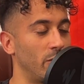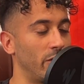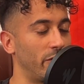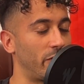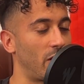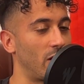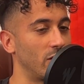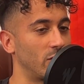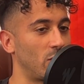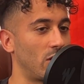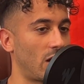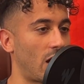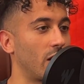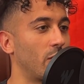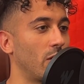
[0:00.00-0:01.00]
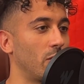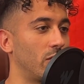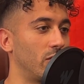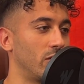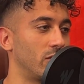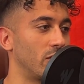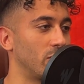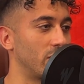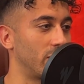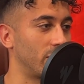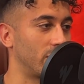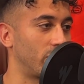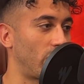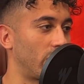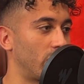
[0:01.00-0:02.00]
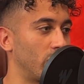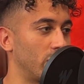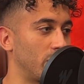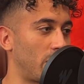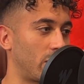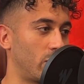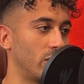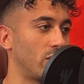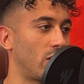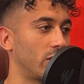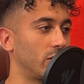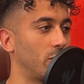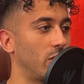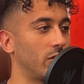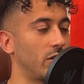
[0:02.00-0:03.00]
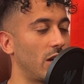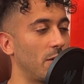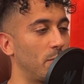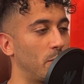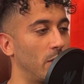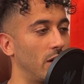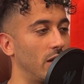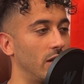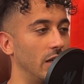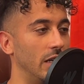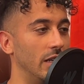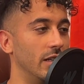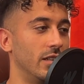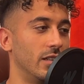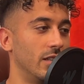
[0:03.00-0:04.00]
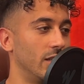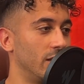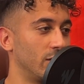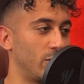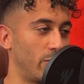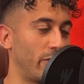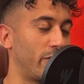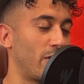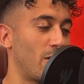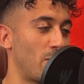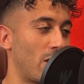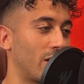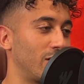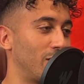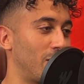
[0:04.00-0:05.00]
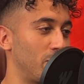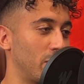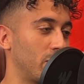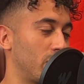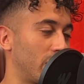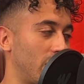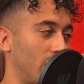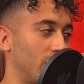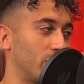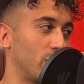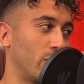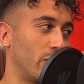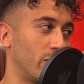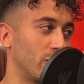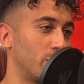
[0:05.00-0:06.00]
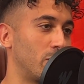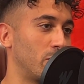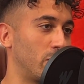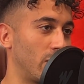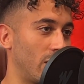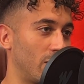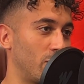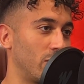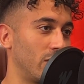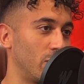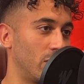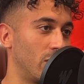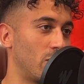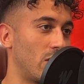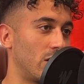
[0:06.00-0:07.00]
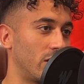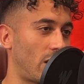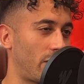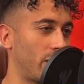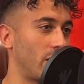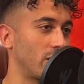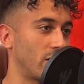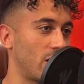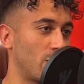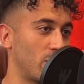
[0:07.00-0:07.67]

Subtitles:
fair as well, I agree with you in terms of the striker respect. We talked about that, but to be fair, Michael Antonio has been playing really, really well. I think he has a couple